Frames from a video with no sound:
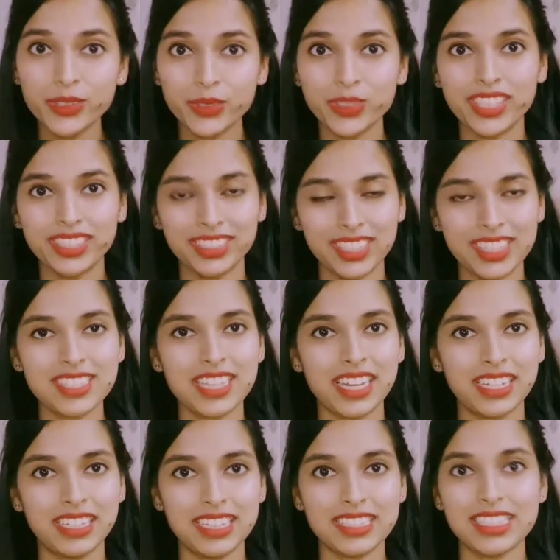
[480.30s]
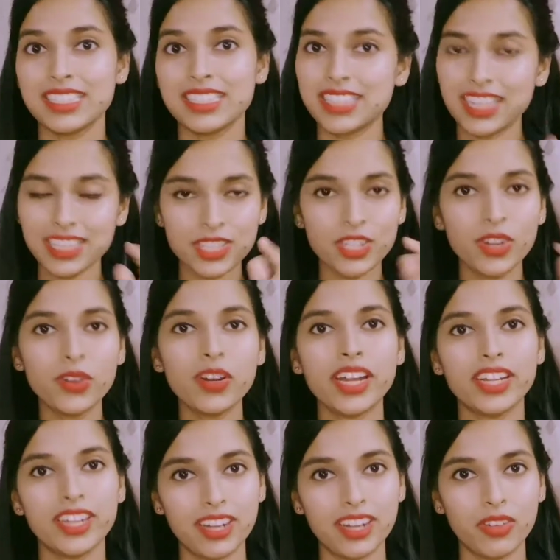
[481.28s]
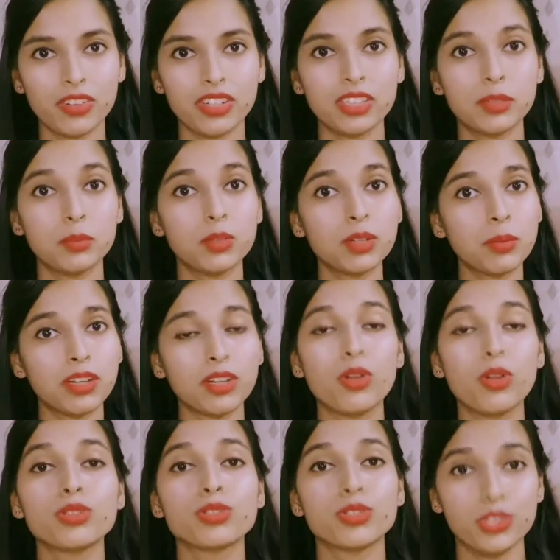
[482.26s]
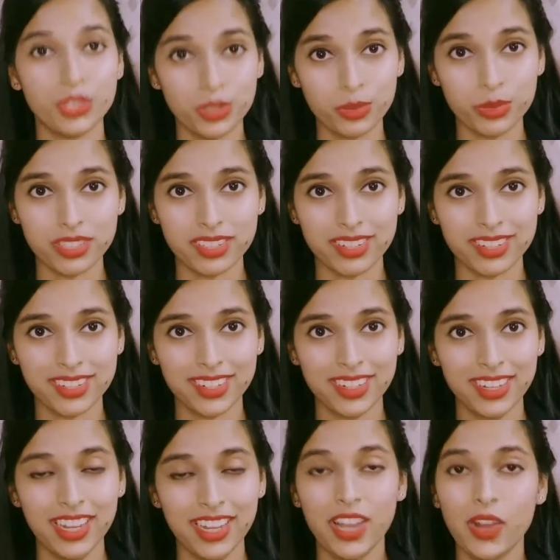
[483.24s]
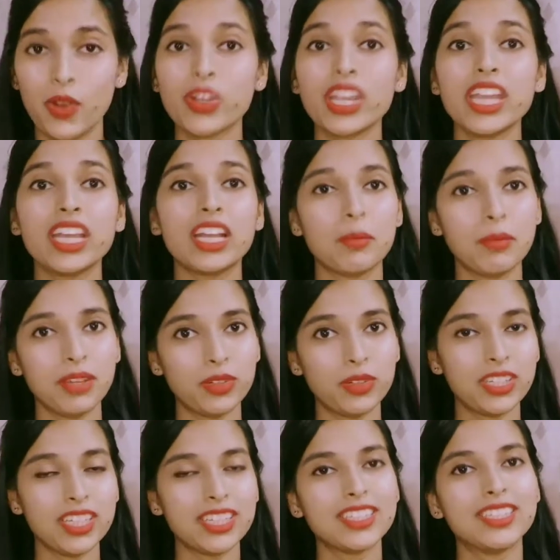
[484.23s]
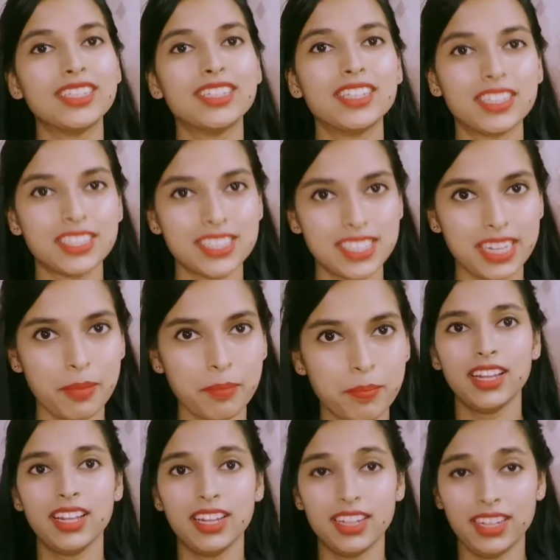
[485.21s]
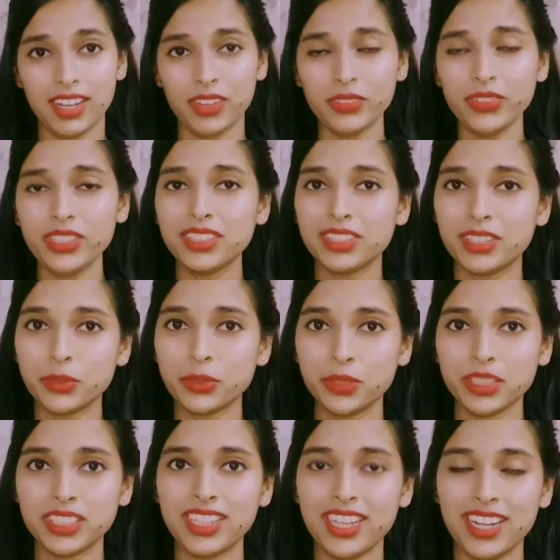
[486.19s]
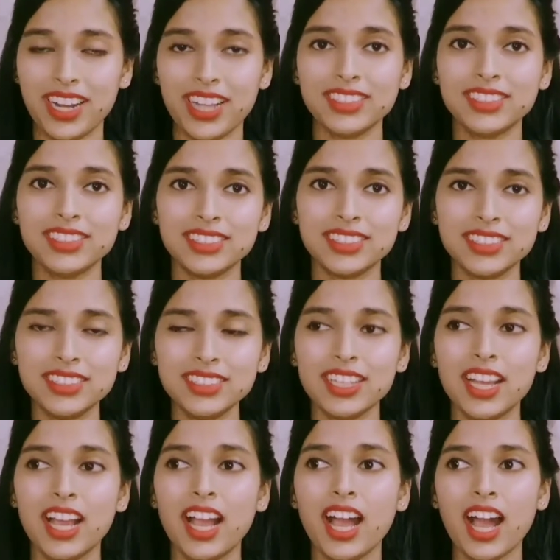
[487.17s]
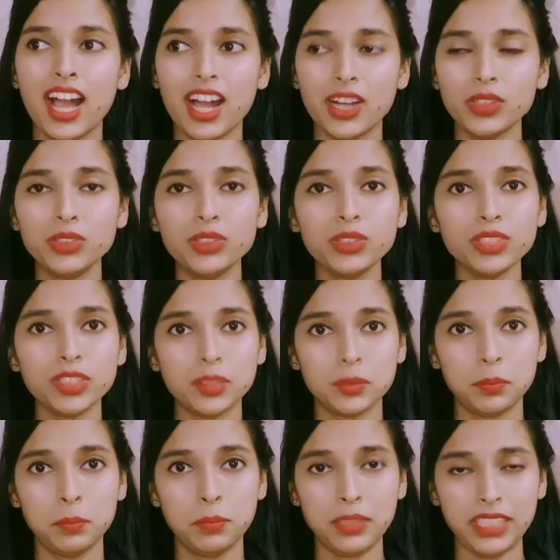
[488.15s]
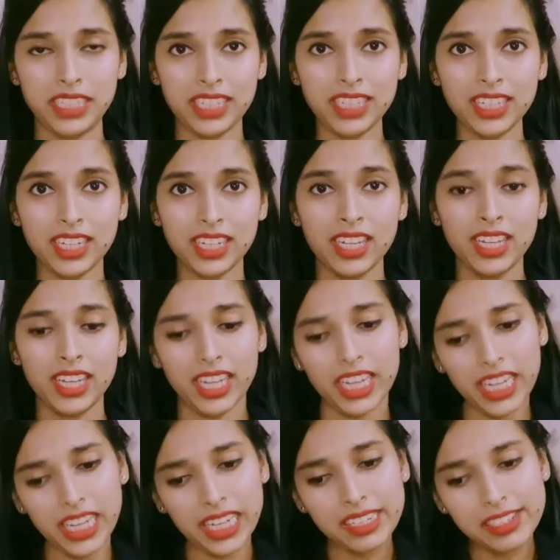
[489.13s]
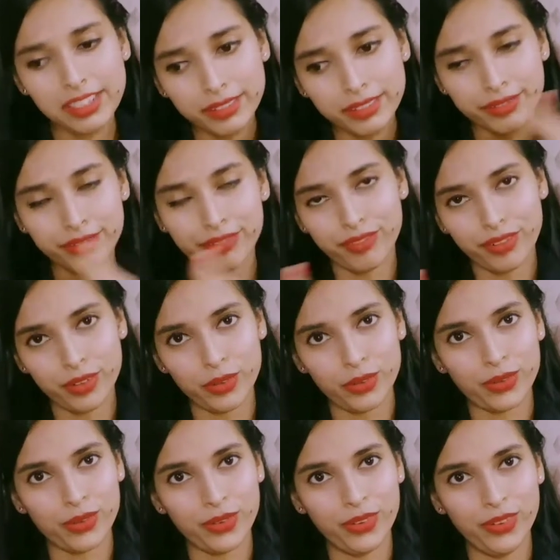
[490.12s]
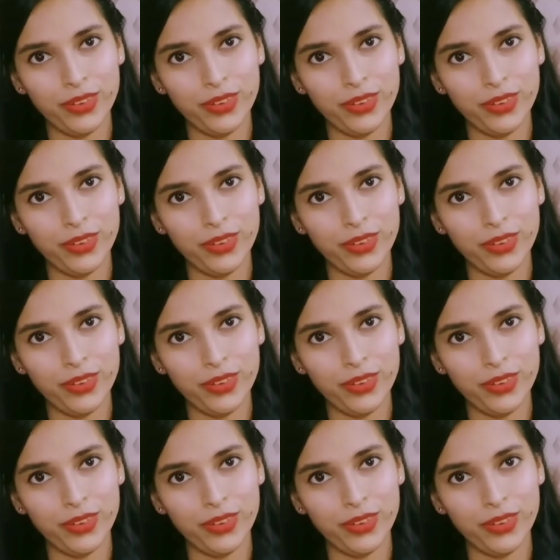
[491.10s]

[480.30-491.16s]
using these sentences, just not write it down in the book, but also use it. Okay, coming to the third step. Now the third question arises is how to speak in a flow